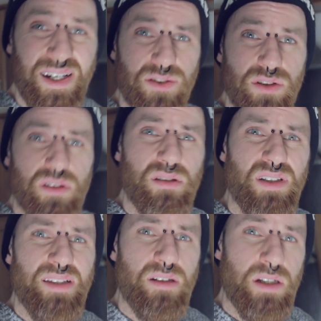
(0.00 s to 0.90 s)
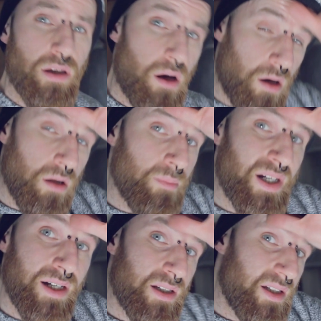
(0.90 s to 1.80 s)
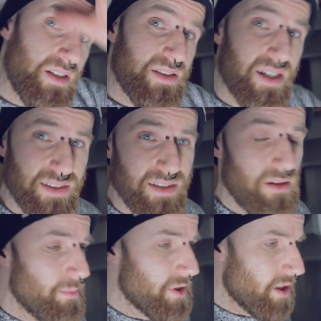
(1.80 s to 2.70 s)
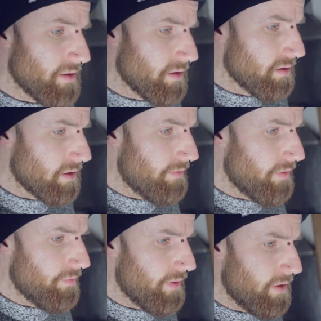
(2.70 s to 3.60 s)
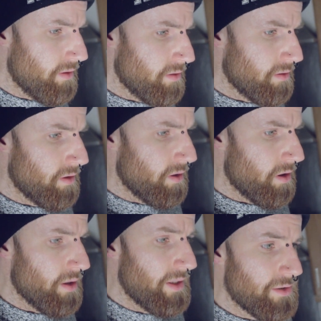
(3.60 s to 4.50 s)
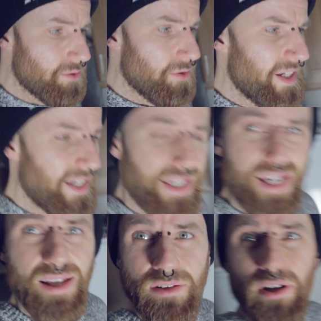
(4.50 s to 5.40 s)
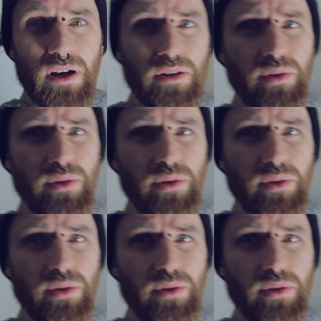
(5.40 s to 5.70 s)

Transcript: so you can see that it detected all my sensors and everything, and it's done it again now.